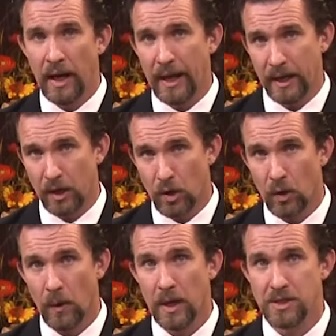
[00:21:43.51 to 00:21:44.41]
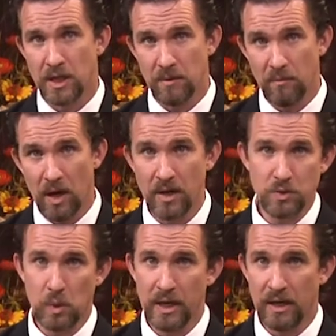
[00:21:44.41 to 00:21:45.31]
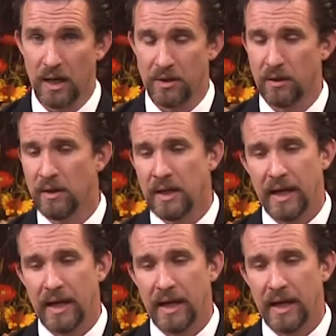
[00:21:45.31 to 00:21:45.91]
and encourage and admonish one another.